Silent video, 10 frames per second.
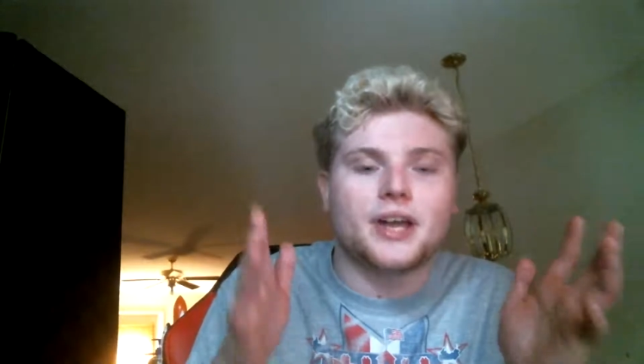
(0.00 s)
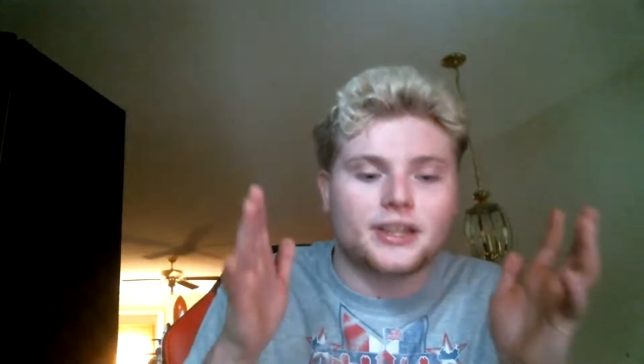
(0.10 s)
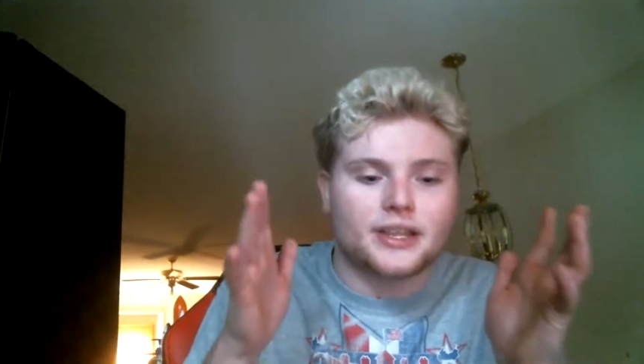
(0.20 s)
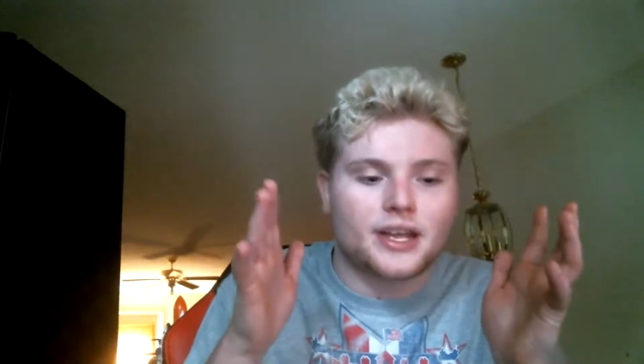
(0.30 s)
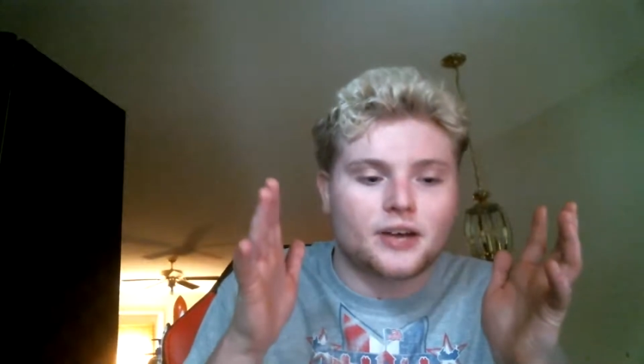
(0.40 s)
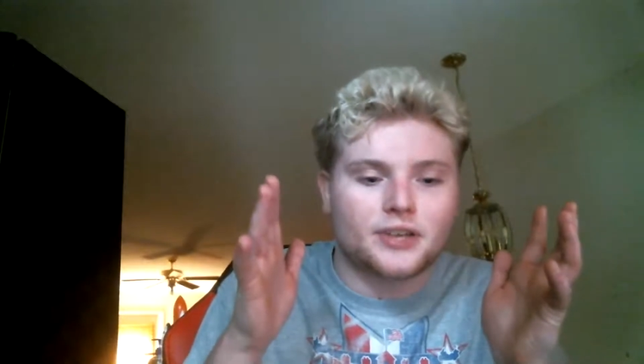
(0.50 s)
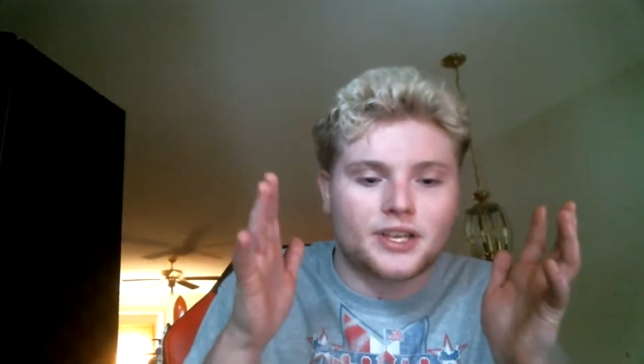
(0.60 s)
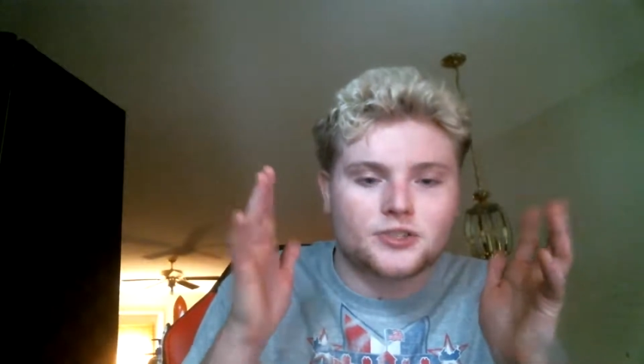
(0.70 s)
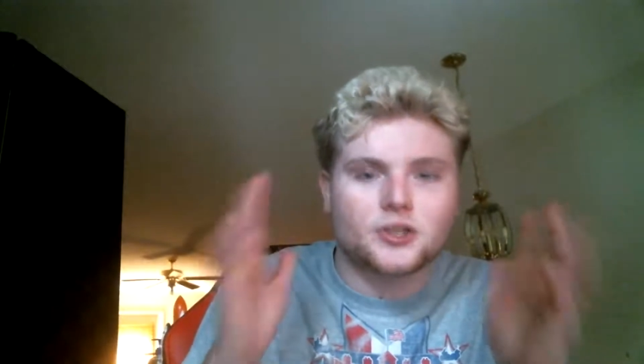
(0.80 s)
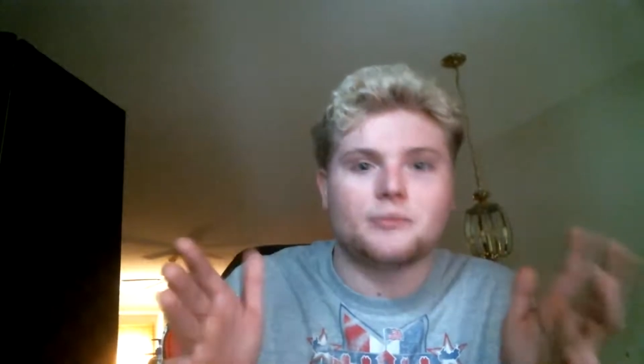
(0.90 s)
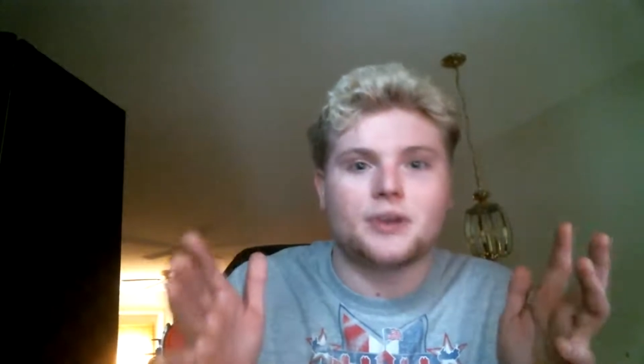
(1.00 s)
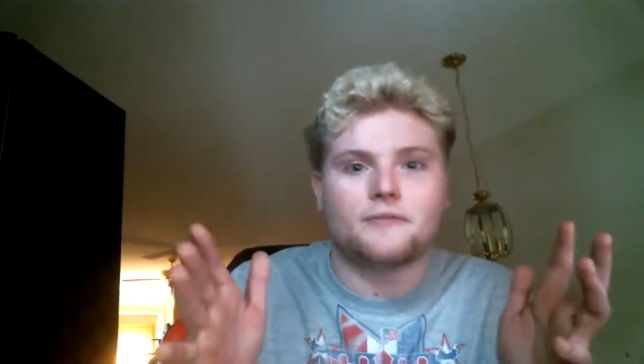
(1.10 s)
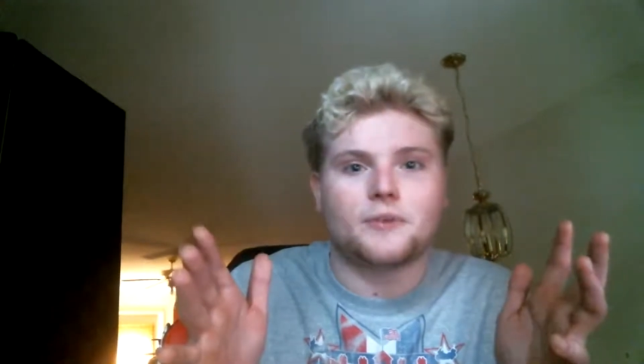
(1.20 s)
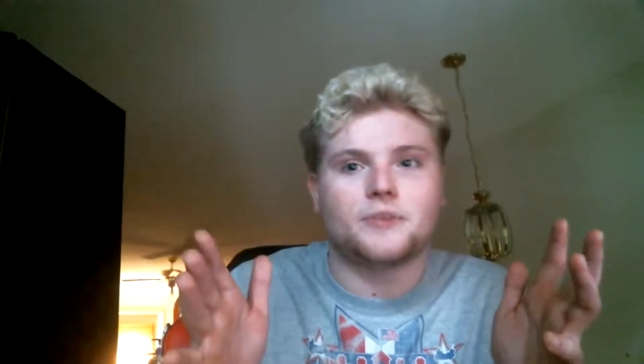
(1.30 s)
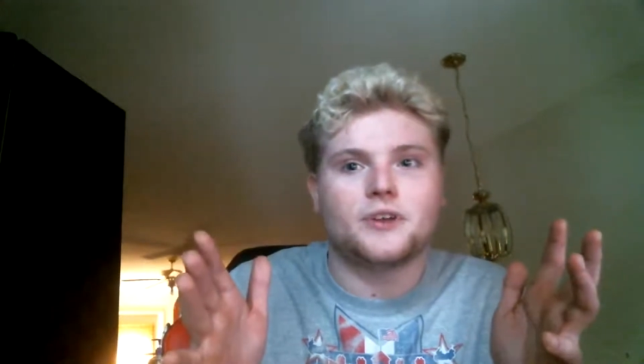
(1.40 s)
and then I'll get
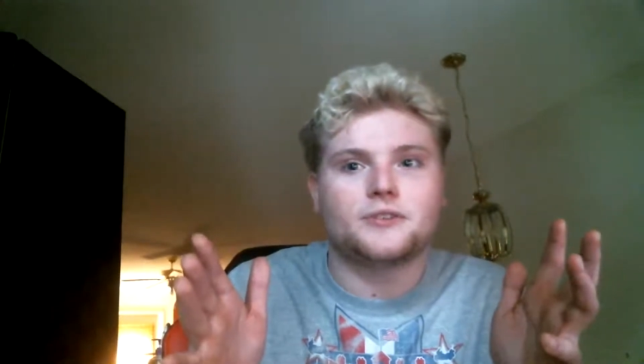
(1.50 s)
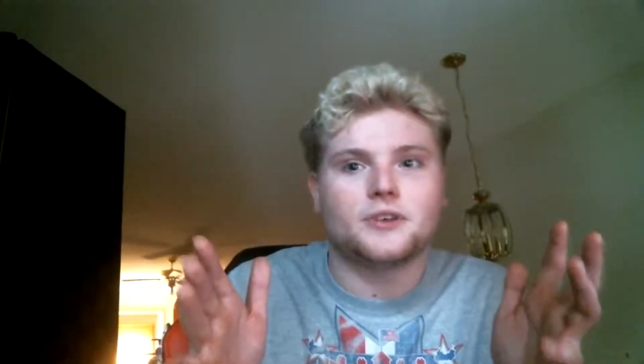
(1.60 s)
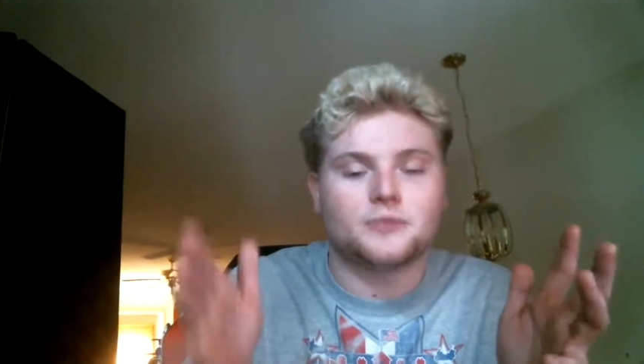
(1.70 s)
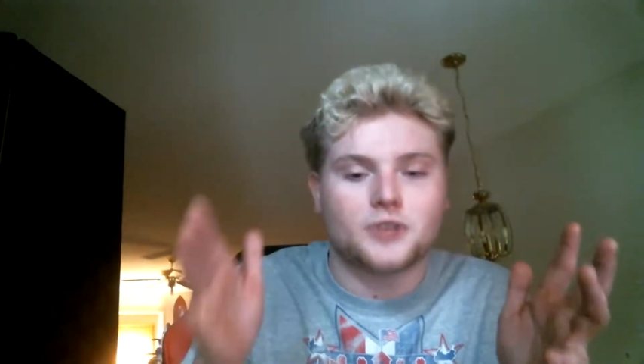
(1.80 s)
terminated from YouTube.